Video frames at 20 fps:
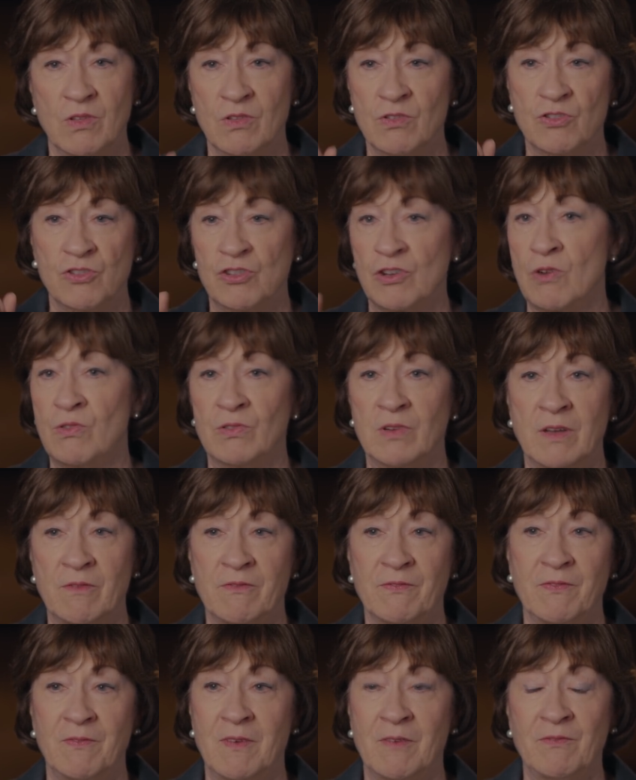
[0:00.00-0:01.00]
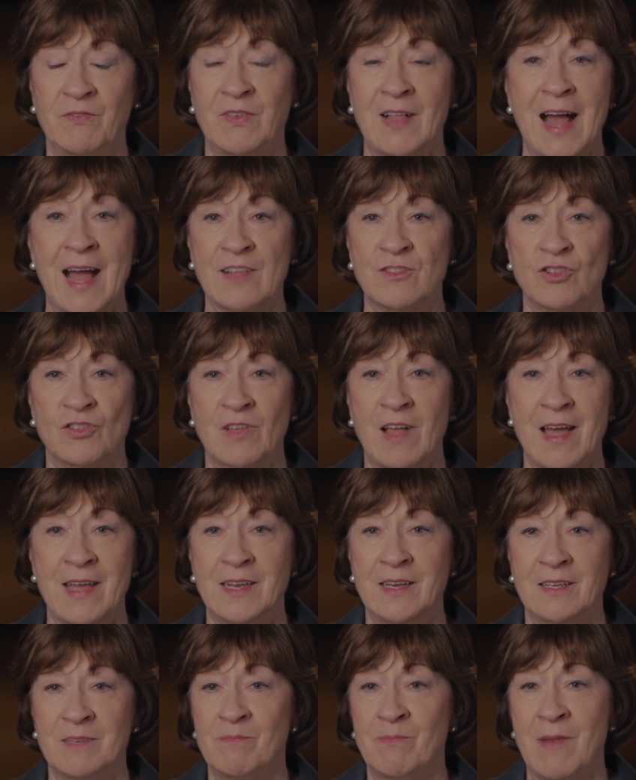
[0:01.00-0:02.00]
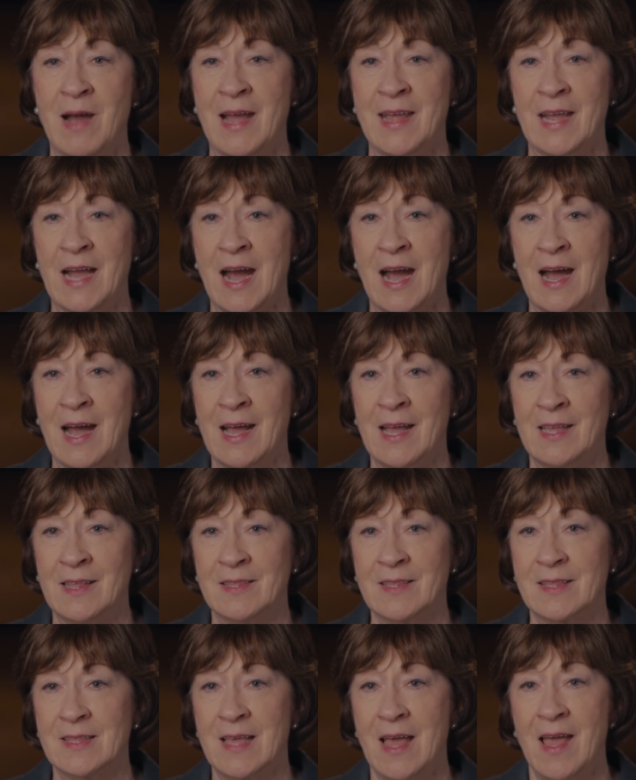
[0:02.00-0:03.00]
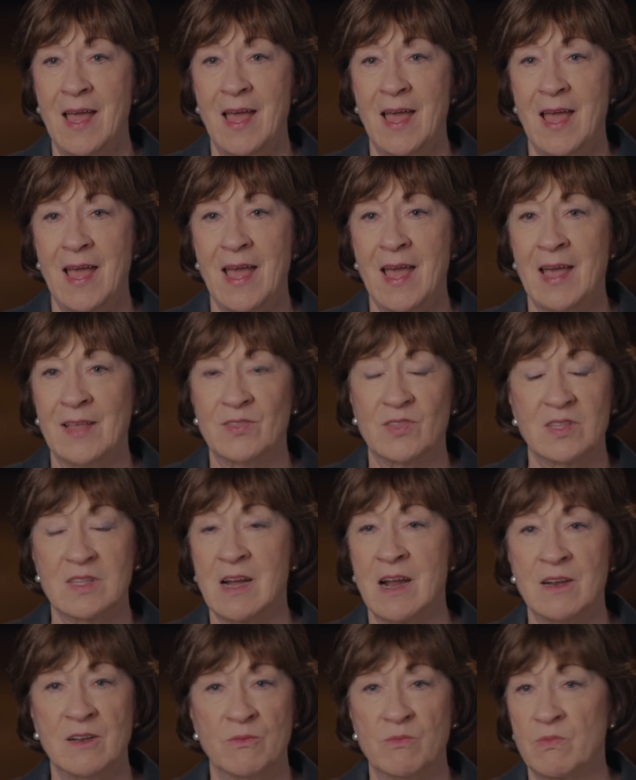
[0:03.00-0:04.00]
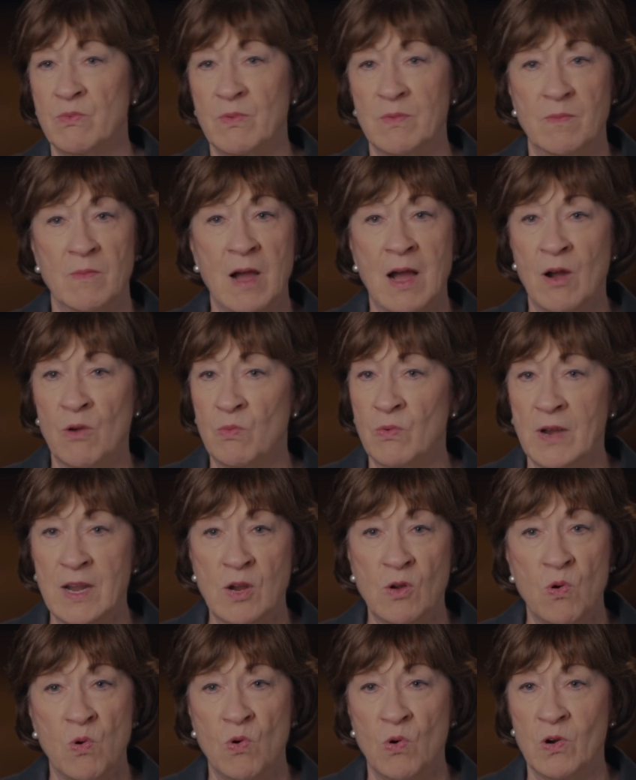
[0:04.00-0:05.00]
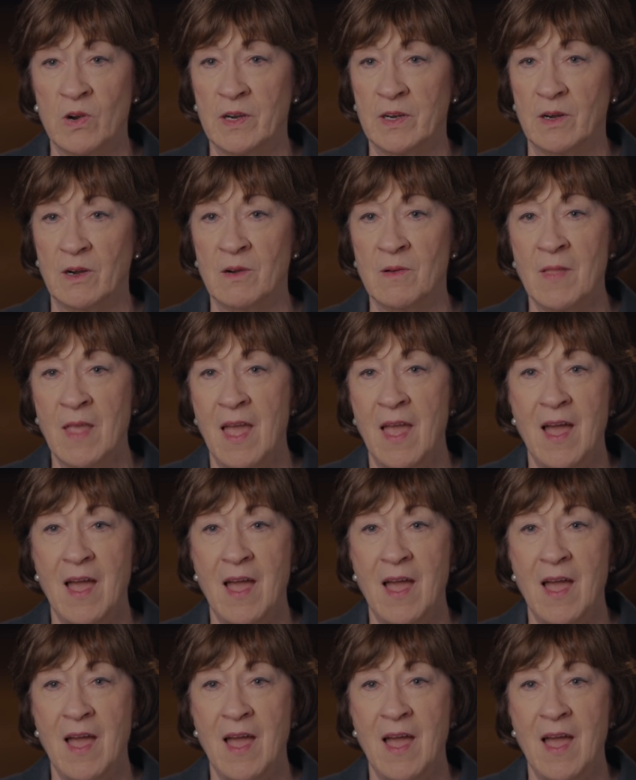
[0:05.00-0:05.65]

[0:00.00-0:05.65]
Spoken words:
shone a flashlight in my eyes, and started a recorder.